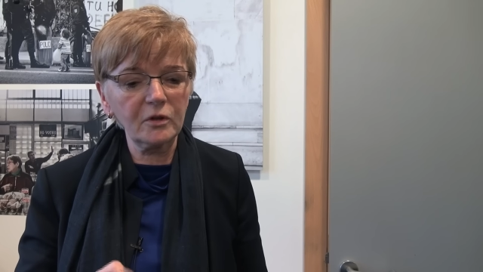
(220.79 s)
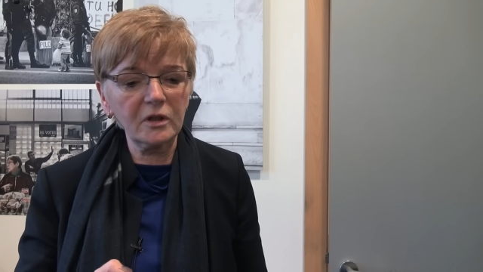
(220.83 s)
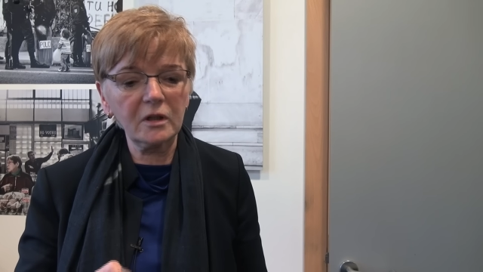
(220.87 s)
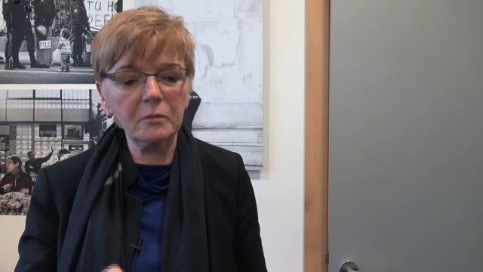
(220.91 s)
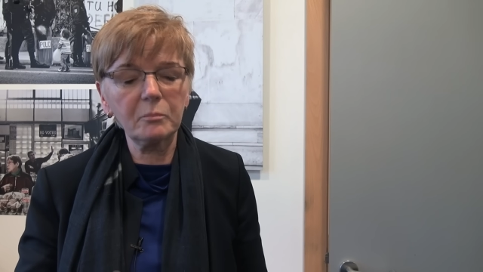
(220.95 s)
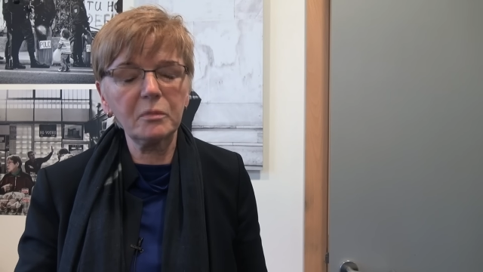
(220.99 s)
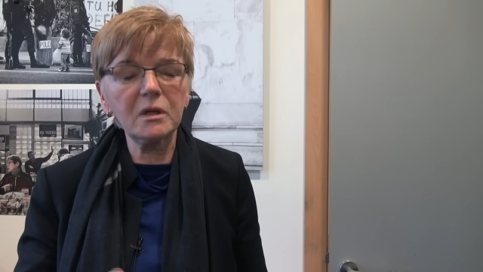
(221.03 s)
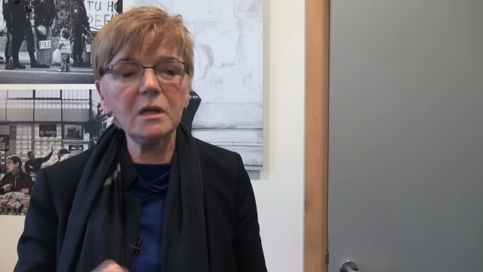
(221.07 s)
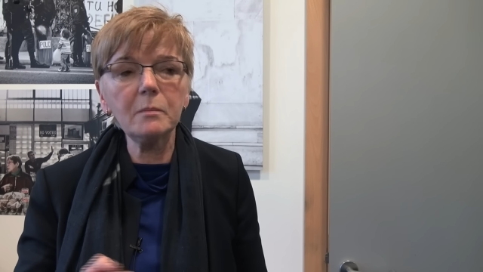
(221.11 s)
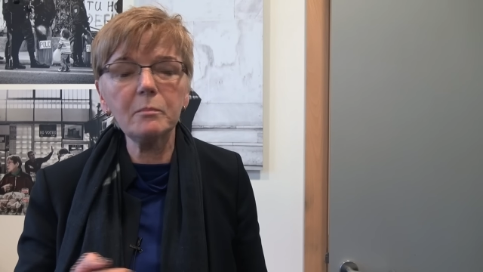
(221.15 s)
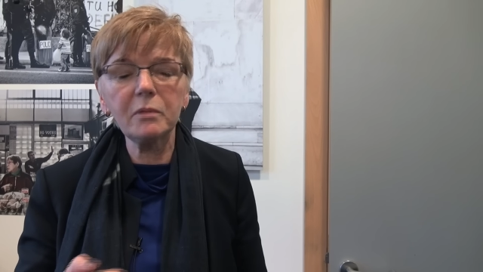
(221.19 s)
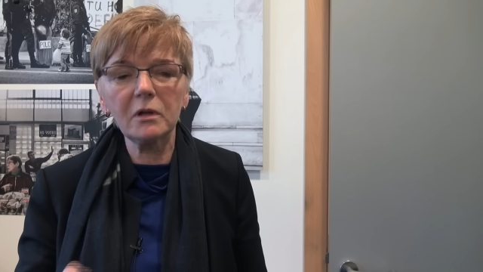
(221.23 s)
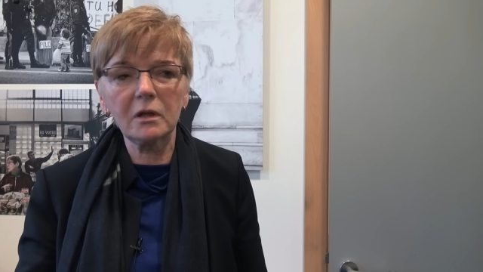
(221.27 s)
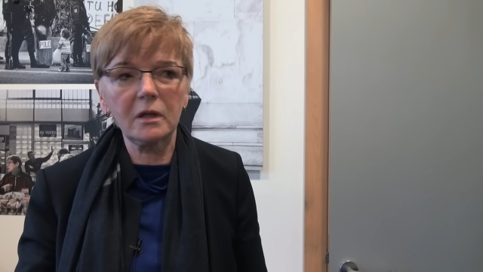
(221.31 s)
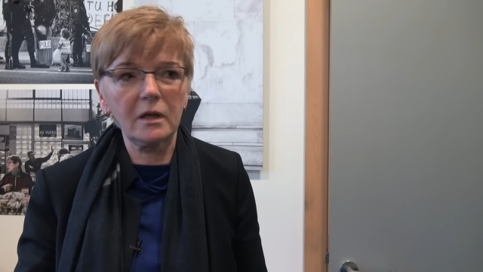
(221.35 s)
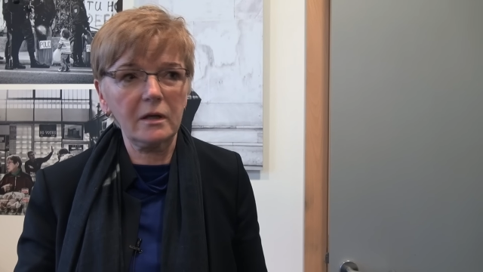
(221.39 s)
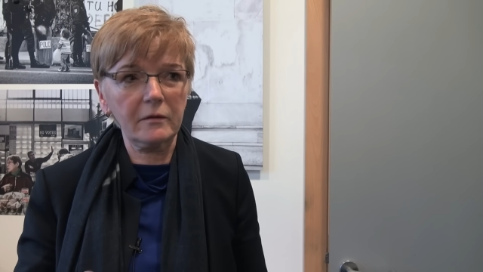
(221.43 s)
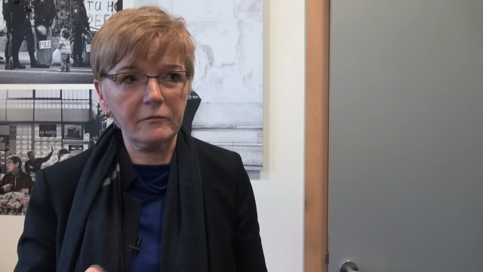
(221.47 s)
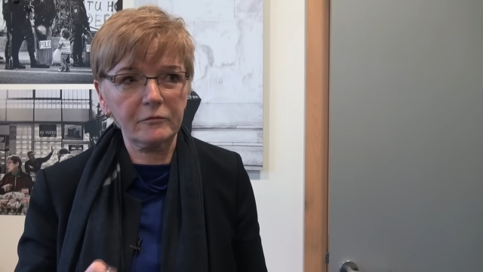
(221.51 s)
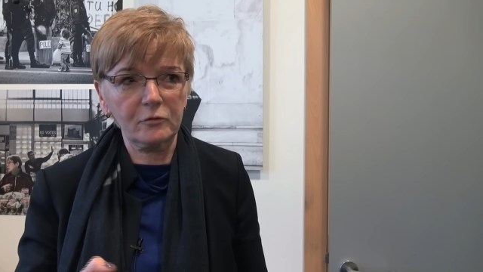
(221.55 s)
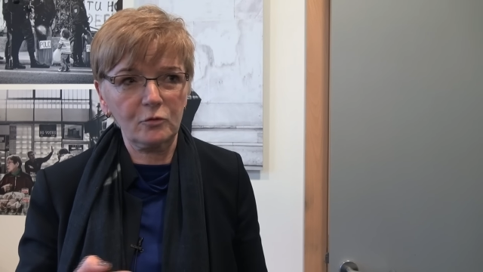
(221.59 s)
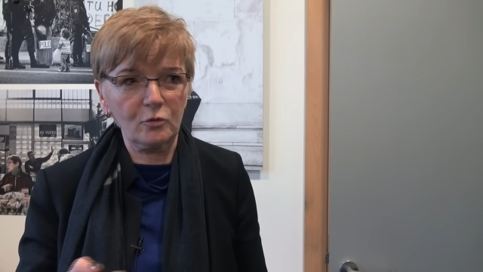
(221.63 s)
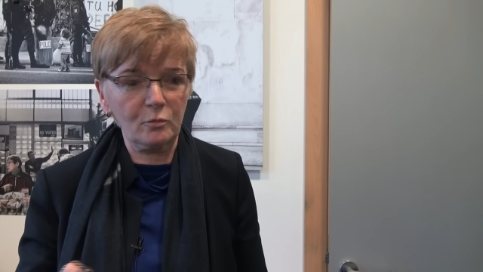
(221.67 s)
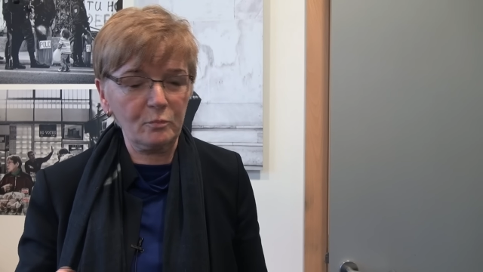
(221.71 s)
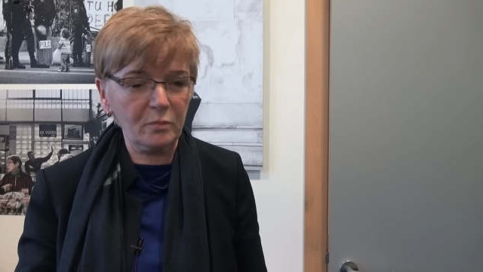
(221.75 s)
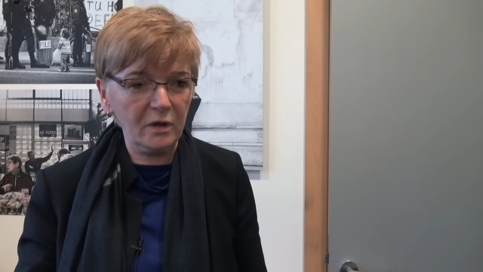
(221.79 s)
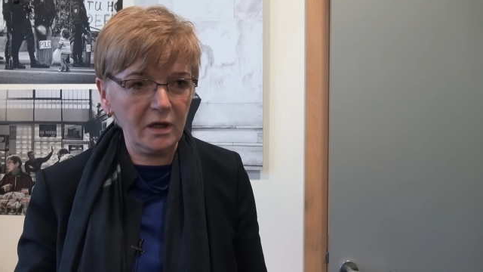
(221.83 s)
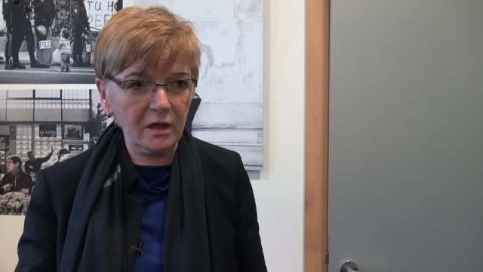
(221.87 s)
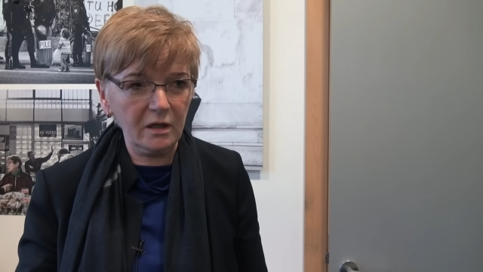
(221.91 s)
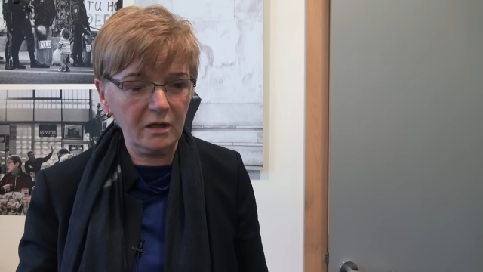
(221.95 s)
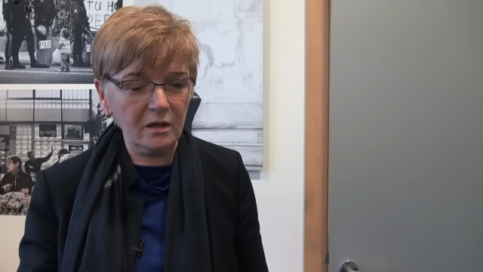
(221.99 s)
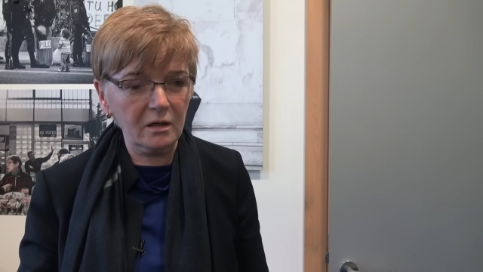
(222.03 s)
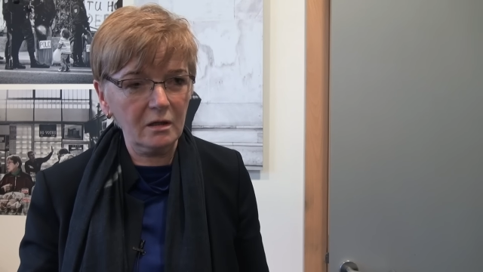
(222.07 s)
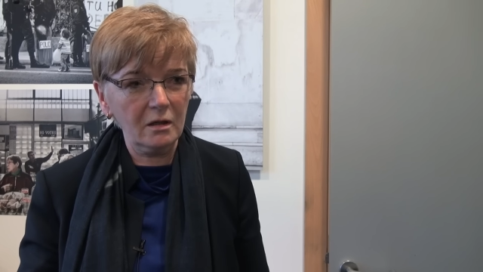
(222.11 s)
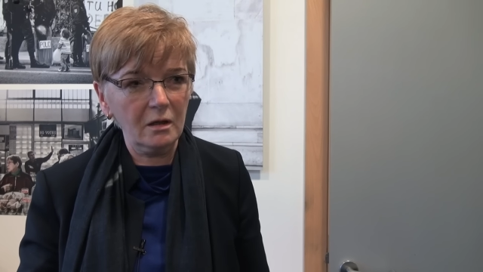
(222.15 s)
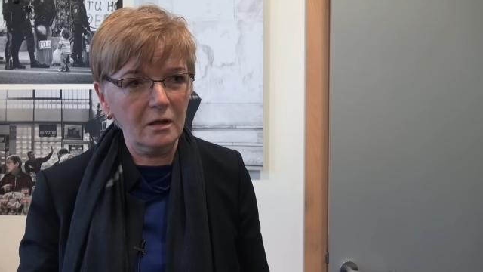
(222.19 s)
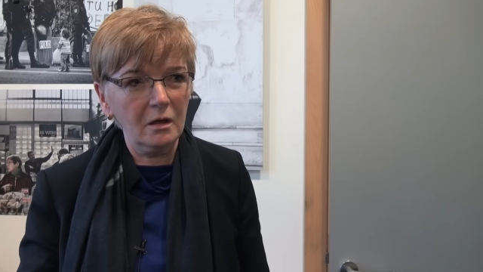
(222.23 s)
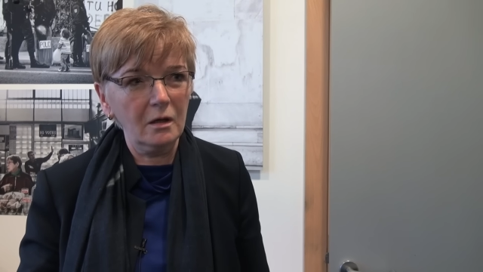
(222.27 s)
Greek people have to pay